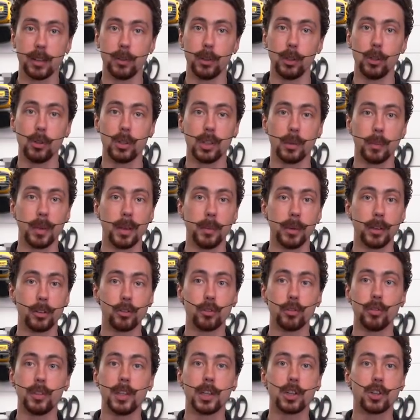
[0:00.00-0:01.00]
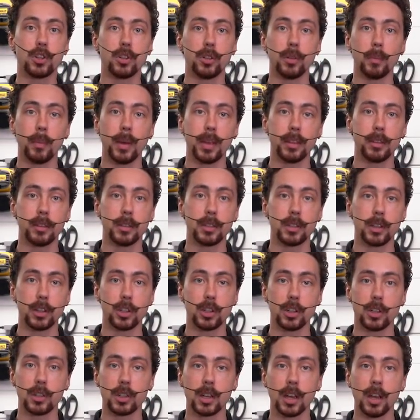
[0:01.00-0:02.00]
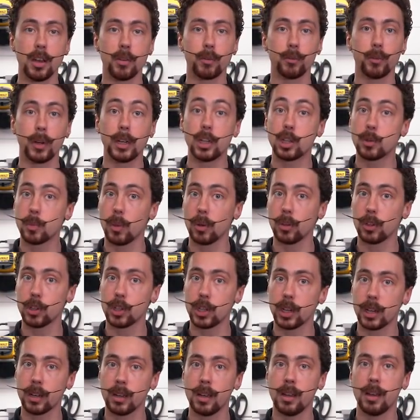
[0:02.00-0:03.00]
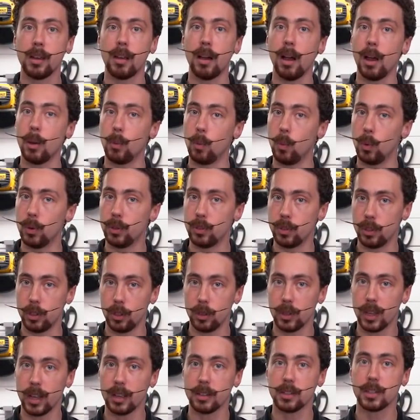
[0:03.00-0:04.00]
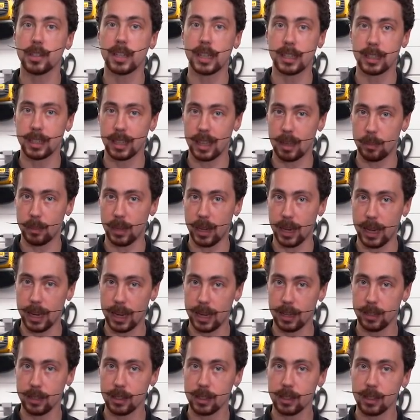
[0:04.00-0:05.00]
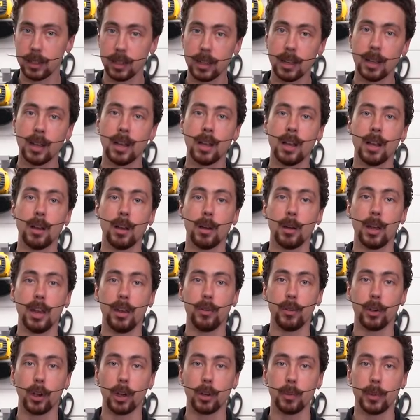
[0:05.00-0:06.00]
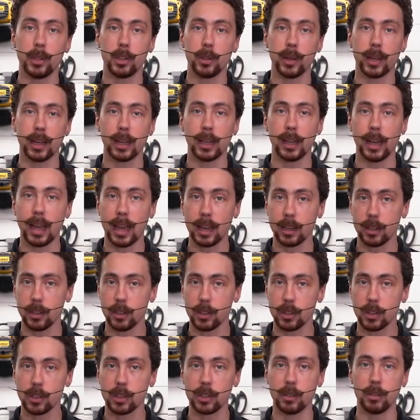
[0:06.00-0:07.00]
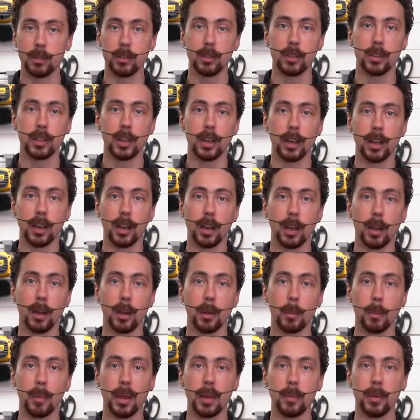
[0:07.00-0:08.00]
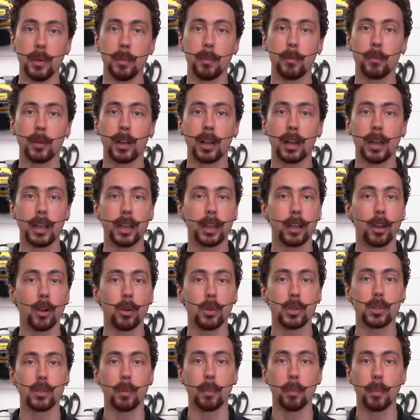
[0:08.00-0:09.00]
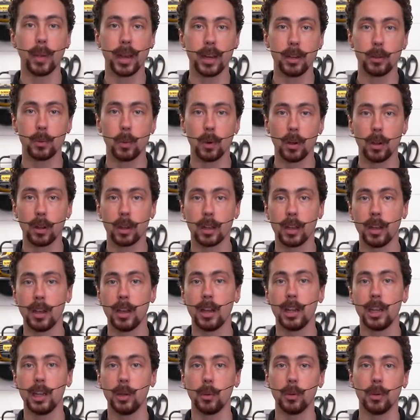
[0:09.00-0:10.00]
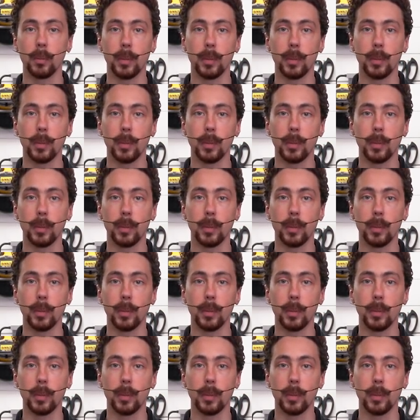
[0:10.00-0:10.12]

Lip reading: If you're using maybe a traditional method such as French polishing, I wouldn't do that, stick to that by hand. If you're going to be doing lacquers and maybe clear coats and paint work, you want